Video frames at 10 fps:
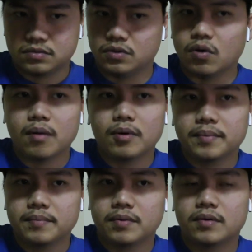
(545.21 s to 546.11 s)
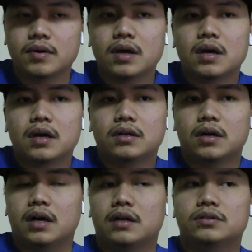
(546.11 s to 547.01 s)
normal people
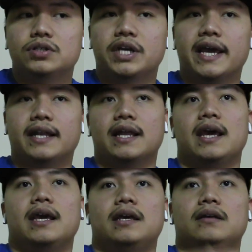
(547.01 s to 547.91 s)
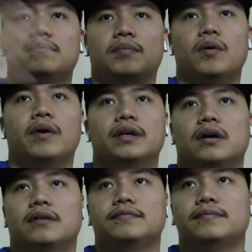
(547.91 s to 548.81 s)
to get a point
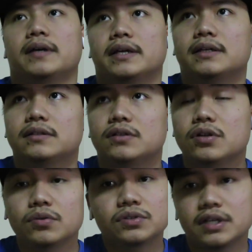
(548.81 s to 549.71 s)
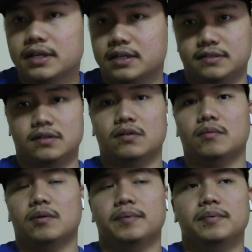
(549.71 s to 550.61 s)
of like to do things as the
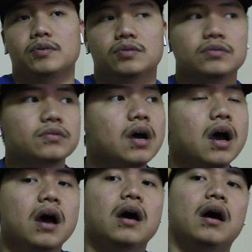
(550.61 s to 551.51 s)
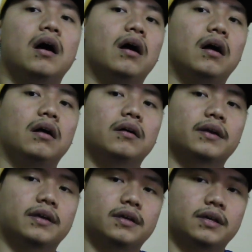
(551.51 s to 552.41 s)
normal people do, uh
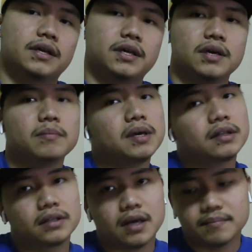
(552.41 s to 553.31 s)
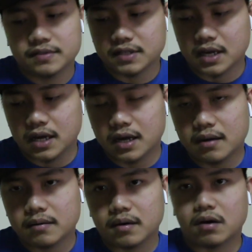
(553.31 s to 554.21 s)
give me a thumbs
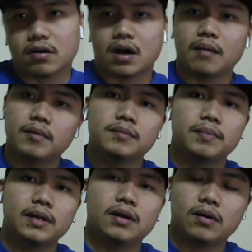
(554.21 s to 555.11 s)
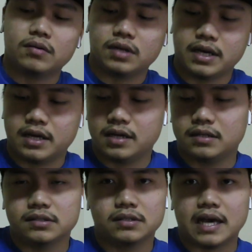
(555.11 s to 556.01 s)
up or comment below
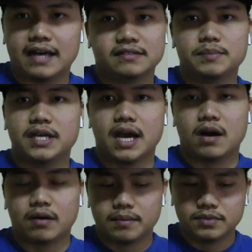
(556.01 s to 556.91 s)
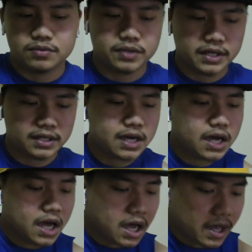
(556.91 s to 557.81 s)
and ask me how I'm doing.
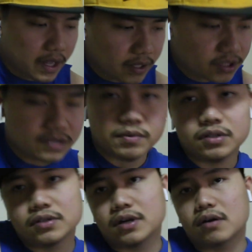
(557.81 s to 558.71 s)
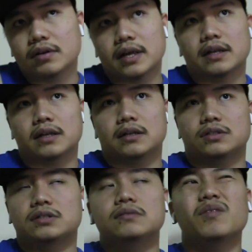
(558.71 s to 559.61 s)
And just want
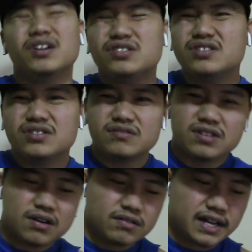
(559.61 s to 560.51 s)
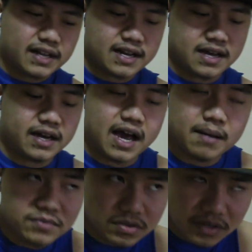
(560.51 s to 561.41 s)
to you know that
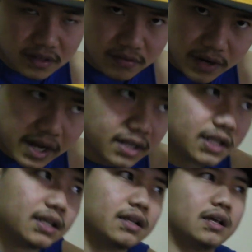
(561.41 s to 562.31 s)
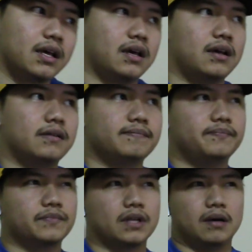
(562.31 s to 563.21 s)
I'm doing great.
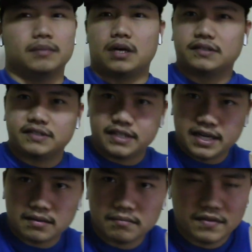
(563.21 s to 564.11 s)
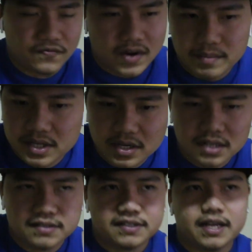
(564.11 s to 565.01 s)
I'm not sick, my family
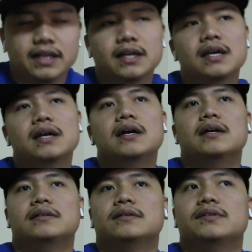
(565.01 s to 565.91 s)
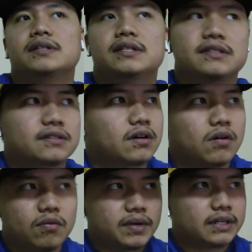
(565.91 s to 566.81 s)
not sick during this
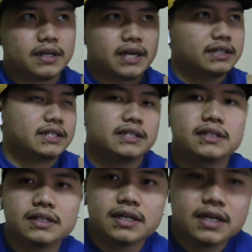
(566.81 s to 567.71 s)
COVID-19.